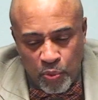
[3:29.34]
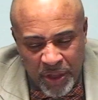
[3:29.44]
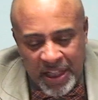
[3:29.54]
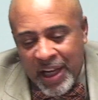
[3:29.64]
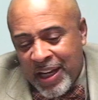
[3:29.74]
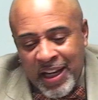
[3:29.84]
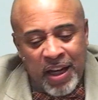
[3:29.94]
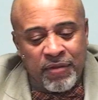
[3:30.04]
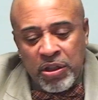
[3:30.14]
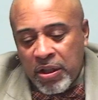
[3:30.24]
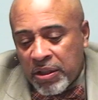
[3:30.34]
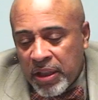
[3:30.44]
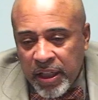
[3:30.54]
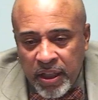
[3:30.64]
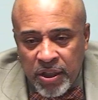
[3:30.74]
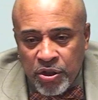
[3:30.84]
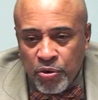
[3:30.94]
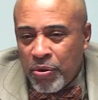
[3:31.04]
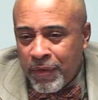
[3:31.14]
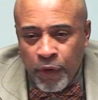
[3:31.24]
We can not have young ladies
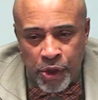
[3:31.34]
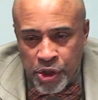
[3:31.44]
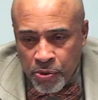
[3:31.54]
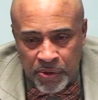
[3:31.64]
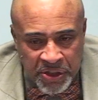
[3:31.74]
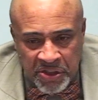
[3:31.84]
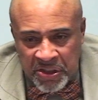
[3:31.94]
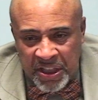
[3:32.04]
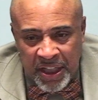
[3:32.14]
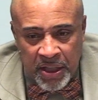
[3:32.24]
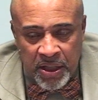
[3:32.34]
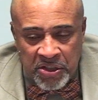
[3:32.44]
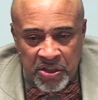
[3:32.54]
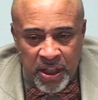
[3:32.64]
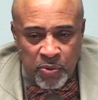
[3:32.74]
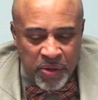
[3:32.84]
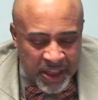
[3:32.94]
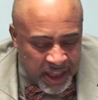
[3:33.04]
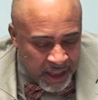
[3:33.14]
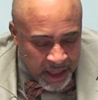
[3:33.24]
who are virtuous in this day. We
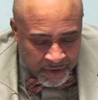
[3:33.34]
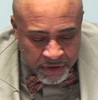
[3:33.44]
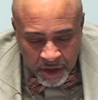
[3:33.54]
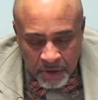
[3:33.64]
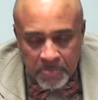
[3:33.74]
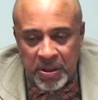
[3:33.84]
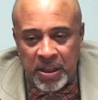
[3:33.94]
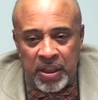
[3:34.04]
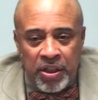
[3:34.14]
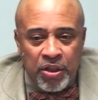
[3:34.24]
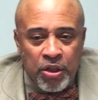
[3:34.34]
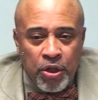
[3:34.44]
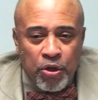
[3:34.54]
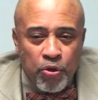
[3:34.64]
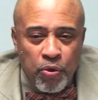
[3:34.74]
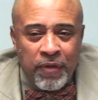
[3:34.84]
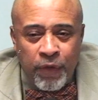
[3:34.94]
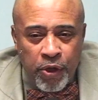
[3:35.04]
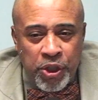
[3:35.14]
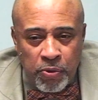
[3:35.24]
can't have young men who are
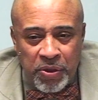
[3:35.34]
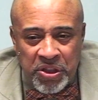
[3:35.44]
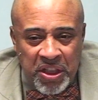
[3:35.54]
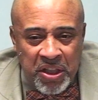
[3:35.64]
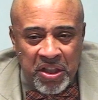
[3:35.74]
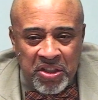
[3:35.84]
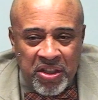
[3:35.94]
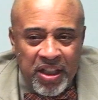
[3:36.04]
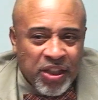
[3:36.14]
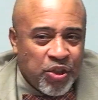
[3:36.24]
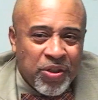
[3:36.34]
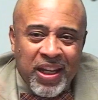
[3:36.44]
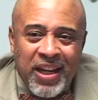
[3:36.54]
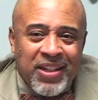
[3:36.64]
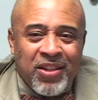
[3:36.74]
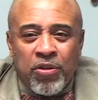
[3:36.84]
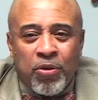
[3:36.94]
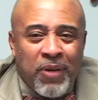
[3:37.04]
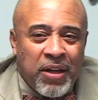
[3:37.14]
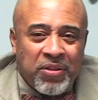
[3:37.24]
virtuous in this day. You can't turn
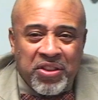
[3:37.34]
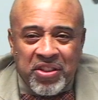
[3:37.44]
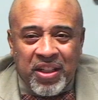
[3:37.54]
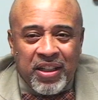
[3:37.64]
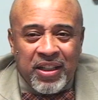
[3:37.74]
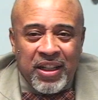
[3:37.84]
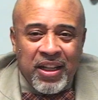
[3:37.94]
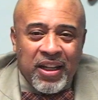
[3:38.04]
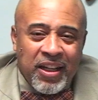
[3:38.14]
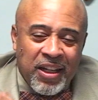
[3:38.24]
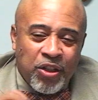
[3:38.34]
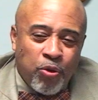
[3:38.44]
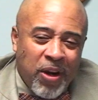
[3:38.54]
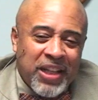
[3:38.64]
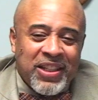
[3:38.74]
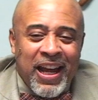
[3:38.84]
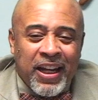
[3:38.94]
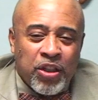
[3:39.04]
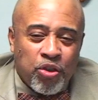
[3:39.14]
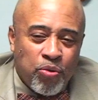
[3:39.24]
around and say, in Christ I
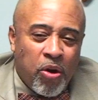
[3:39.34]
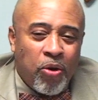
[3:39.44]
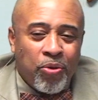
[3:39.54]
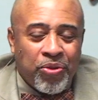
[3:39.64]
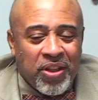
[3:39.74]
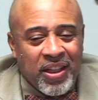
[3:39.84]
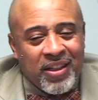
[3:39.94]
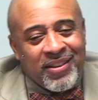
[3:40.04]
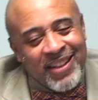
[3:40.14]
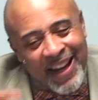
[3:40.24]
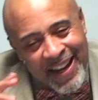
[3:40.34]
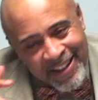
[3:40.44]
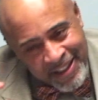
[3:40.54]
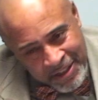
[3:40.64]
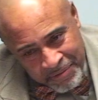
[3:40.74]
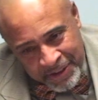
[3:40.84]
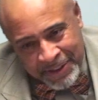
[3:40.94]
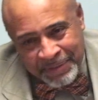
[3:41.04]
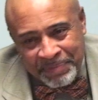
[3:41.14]
can do all things. However,